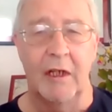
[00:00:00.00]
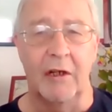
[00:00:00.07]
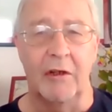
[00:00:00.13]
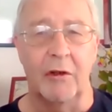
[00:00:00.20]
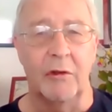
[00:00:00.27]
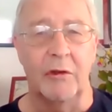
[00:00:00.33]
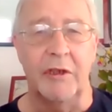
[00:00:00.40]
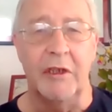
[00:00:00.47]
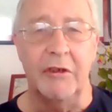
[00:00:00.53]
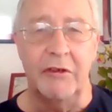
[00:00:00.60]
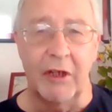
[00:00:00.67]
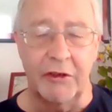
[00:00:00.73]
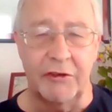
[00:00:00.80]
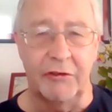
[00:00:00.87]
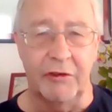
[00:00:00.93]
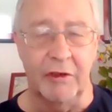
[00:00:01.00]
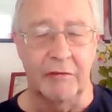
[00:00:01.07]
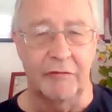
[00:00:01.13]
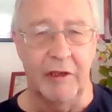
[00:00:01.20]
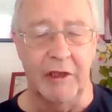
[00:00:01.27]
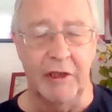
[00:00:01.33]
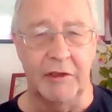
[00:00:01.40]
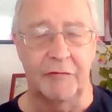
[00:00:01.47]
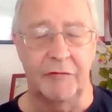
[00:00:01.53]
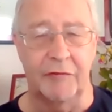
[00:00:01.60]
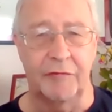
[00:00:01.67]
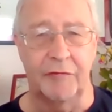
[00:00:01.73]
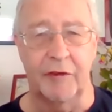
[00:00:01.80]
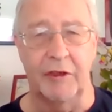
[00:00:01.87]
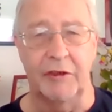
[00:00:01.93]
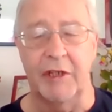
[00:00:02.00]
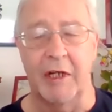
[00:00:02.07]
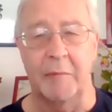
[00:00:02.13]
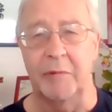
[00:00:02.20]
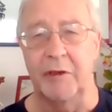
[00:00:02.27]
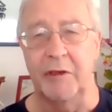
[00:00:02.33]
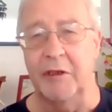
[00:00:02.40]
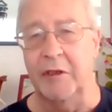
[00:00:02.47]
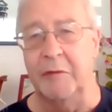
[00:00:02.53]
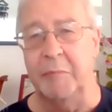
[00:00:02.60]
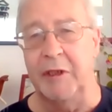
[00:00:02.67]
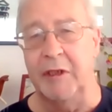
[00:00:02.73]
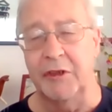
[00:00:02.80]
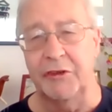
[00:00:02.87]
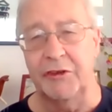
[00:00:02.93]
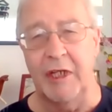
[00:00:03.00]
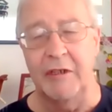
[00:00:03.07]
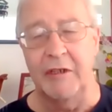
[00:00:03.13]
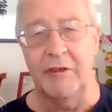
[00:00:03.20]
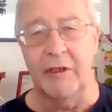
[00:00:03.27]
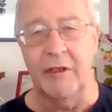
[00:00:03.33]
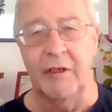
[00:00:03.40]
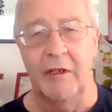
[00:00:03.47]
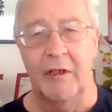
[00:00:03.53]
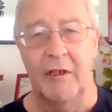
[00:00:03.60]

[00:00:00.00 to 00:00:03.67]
an old industrial village, for example, that had been a center